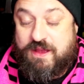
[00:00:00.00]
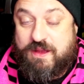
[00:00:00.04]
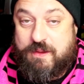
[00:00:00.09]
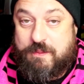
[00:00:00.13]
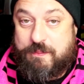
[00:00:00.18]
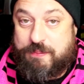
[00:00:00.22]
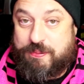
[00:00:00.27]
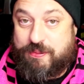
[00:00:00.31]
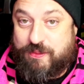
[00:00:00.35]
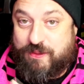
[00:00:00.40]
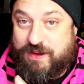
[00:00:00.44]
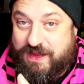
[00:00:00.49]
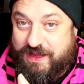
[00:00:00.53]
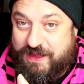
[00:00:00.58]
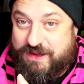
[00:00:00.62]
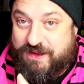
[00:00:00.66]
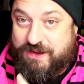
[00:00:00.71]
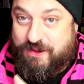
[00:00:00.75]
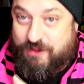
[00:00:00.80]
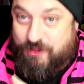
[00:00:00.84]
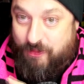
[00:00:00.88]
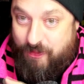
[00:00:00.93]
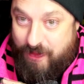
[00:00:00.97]
Pretty
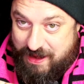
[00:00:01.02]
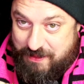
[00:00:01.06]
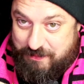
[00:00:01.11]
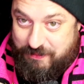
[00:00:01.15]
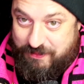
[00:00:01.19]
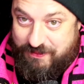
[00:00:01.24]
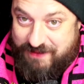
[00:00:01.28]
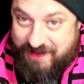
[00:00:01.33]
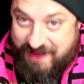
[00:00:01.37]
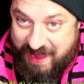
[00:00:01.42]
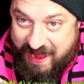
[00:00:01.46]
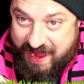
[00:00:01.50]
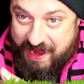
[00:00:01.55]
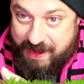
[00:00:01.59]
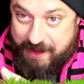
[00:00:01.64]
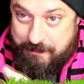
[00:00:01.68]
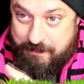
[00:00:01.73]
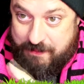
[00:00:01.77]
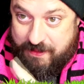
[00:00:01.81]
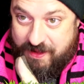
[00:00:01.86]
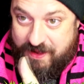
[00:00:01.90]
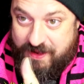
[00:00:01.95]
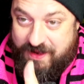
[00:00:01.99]
incredible game.
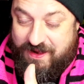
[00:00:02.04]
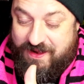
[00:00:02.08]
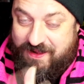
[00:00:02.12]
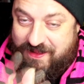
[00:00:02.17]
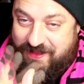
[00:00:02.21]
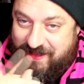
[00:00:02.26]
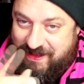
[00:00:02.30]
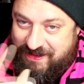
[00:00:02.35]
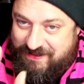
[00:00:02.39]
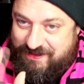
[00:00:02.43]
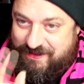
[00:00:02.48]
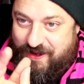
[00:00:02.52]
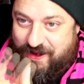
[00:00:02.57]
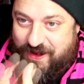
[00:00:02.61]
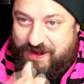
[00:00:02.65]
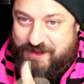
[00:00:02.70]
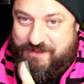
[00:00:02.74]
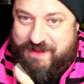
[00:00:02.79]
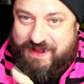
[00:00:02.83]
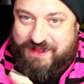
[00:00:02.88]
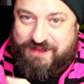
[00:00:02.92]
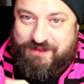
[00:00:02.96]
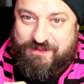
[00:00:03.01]
Let's talk about
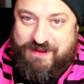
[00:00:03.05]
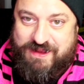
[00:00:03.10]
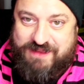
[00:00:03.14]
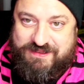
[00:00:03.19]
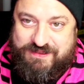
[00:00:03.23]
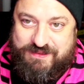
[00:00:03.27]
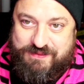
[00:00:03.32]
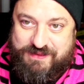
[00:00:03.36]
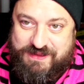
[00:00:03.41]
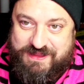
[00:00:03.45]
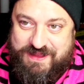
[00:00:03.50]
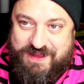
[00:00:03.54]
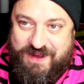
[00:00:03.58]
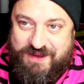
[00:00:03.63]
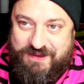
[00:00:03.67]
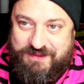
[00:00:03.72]
the rest of it, though.